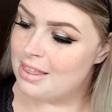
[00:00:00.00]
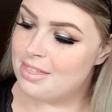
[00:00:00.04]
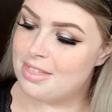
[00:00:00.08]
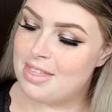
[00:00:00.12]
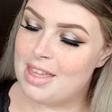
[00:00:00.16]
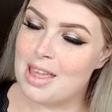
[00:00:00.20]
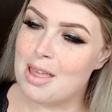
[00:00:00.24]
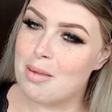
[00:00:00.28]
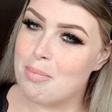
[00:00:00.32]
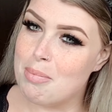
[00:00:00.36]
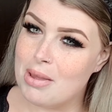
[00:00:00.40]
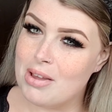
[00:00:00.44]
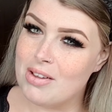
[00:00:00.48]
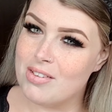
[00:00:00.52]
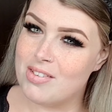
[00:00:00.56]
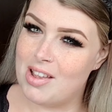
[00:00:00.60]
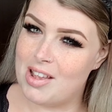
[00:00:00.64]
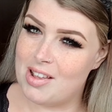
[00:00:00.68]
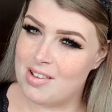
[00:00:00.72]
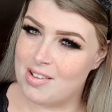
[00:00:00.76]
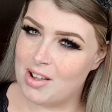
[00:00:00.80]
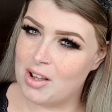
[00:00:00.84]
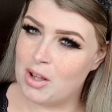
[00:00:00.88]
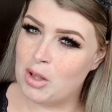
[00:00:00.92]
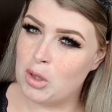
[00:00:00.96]
think because it
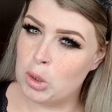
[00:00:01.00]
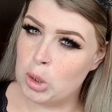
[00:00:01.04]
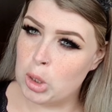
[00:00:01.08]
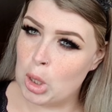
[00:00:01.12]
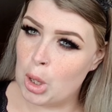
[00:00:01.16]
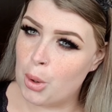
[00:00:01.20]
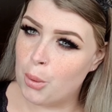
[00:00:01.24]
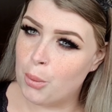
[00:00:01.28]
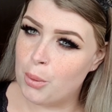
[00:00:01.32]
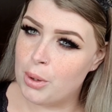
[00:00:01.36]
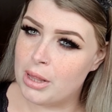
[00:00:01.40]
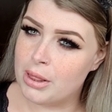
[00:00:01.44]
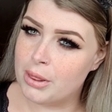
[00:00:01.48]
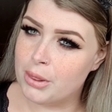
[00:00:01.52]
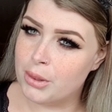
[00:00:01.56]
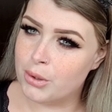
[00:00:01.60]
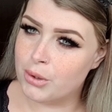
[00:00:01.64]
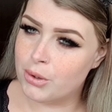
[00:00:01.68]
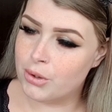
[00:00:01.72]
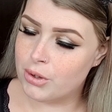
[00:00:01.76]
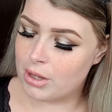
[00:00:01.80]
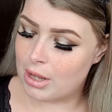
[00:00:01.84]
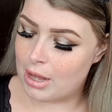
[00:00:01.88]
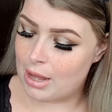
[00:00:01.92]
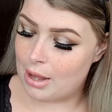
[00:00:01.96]
is a glowy
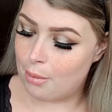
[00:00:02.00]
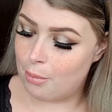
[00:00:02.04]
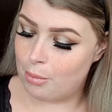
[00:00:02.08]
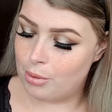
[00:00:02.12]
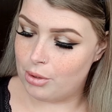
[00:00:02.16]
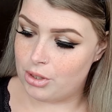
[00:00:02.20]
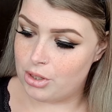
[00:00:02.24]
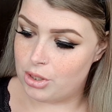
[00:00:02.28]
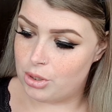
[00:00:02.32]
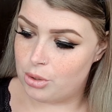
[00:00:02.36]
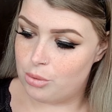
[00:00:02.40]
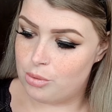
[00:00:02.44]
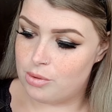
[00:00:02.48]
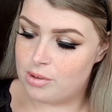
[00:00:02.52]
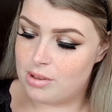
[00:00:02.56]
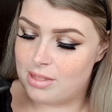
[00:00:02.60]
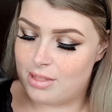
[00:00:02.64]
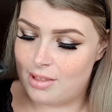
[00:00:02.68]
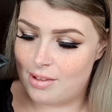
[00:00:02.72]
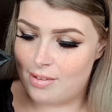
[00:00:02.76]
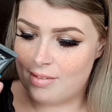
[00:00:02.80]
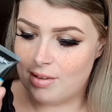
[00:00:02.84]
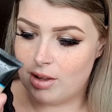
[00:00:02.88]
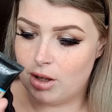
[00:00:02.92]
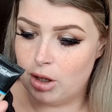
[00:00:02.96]
look, I will use
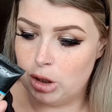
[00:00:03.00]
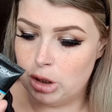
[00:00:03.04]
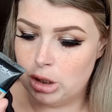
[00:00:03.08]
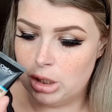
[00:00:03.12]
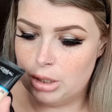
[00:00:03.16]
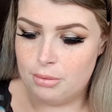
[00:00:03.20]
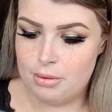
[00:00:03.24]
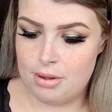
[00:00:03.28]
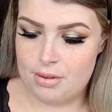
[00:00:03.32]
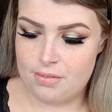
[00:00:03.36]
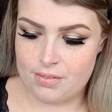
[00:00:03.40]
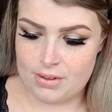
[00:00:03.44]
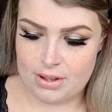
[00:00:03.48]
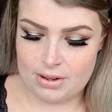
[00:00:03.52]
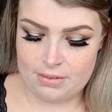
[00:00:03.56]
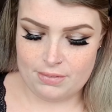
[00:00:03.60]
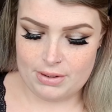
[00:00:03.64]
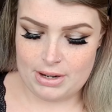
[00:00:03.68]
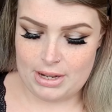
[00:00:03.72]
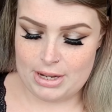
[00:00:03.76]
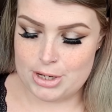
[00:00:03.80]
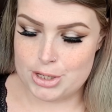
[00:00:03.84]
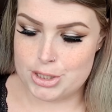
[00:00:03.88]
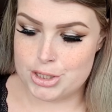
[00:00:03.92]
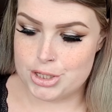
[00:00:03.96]
this glowy
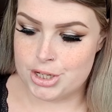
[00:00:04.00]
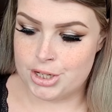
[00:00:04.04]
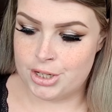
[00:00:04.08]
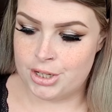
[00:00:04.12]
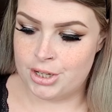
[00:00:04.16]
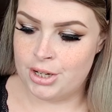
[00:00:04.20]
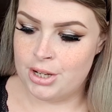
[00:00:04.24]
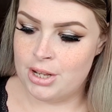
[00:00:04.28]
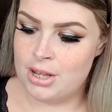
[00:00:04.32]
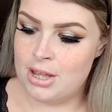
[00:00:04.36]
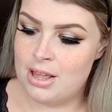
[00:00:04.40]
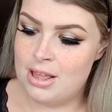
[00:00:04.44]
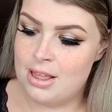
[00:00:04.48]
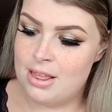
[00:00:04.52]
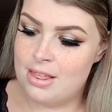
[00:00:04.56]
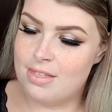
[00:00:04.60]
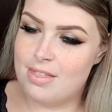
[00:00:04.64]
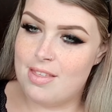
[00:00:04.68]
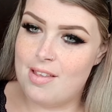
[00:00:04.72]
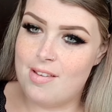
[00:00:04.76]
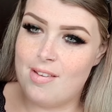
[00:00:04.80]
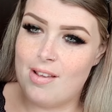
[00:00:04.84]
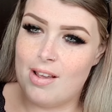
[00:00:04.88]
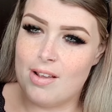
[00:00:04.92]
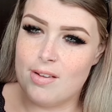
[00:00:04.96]
foundation.
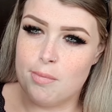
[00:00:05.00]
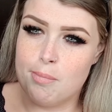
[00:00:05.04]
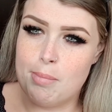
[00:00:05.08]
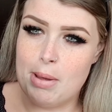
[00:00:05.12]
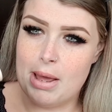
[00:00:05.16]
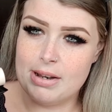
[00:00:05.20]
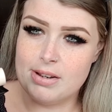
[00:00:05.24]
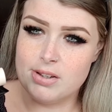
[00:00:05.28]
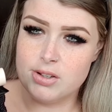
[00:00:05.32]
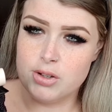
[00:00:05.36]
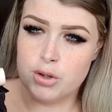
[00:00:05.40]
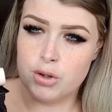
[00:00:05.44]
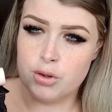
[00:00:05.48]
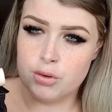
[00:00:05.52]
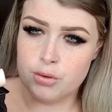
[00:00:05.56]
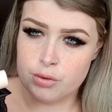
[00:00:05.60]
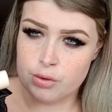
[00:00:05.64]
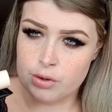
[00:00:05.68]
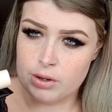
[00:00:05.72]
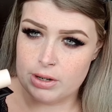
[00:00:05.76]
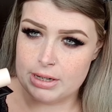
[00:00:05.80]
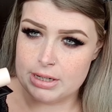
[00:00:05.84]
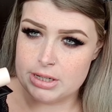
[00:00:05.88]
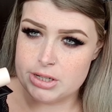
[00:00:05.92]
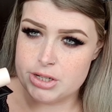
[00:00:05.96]
This has better
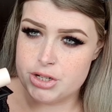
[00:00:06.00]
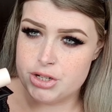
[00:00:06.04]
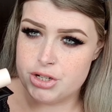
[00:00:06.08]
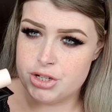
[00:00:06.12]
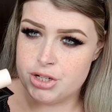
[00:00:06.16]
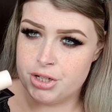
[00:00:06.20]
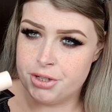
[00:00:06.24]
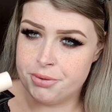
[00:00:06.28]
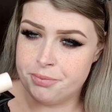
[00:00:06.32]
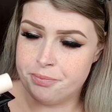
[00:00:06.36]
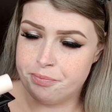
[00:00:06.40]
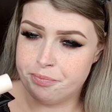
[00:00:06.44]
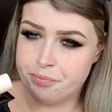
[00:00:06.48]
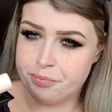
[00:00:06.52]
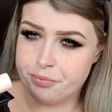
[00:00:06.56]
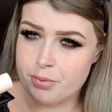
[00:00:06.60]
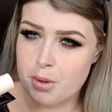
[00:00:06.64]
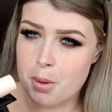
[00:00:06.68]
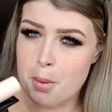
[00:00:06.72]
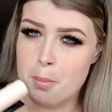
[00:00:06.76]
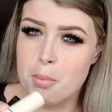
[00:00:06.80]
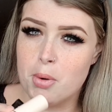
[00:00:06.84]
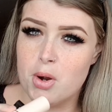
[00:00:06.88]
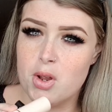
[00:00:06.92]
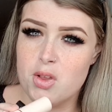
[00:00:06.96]
coverage,
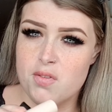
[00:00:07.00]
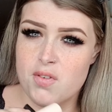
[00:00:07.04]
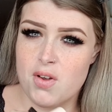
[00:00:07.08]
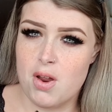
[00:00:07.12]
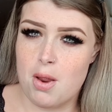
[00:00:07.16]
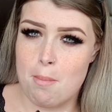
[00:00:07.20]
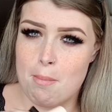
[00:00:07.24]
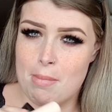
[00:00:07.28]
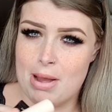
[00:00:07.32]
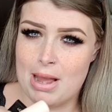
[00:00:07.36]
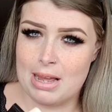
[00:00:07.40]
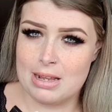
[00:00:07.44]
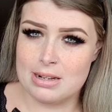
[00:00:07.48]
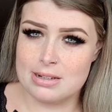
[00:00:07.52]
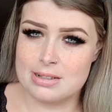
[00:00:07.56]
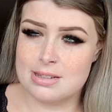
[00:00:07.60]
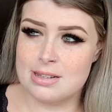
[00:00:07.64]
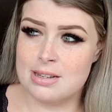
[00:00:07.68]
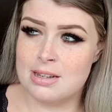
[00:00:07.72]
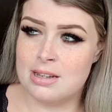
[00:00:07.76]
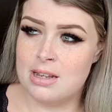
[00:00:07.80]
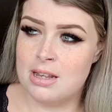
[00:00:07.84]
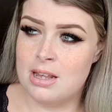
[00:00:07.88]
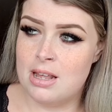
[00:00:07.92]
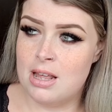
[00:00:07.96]
but it's very
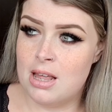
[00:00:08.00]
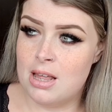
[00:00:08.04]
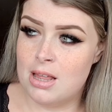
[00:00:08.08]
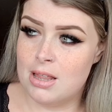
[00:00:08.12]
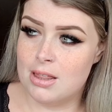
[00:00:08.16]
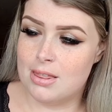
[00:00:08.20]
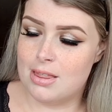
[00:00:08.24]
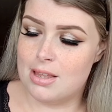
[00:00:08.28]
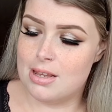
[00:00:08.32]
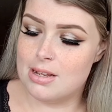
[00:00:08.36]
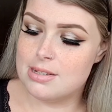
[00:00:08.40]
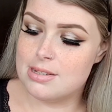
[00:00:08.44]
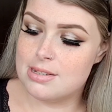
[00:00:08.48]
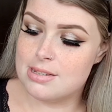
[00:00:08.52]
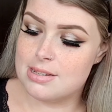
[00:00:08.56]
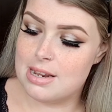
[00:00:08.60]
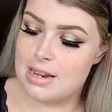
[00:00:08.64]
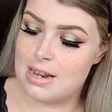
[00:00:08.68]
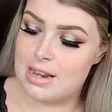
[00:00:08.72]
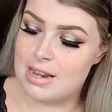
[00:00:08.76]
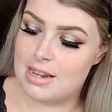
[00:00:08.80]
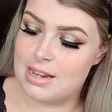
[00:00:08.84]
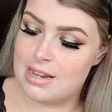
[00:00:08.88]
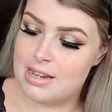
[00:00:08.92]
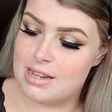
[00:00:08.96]
matte. This
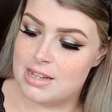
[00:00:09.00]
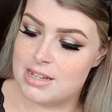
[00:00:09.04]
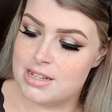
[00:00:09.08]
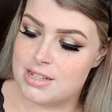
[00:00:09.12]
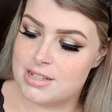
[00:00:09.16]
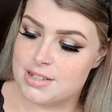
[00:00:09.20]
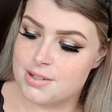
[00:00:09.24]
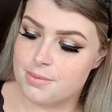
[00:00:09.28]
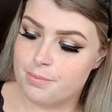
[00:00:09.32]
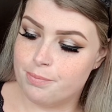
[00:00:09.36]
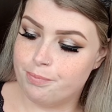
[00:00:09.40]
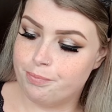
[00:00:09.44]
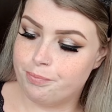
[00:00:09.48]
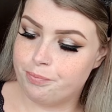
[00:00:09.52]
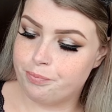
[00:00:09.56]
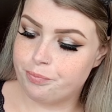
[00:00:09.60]
is